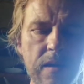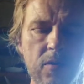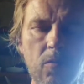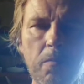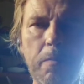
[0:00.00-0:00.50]
They're
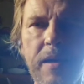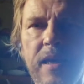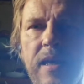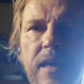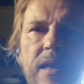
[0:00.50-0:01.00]
called
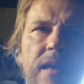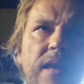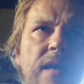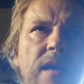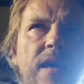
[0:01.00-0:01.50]

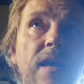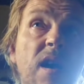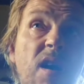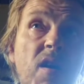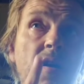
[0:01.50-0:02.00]

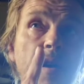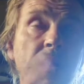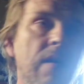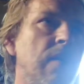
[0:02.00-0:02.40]
B-E-K-I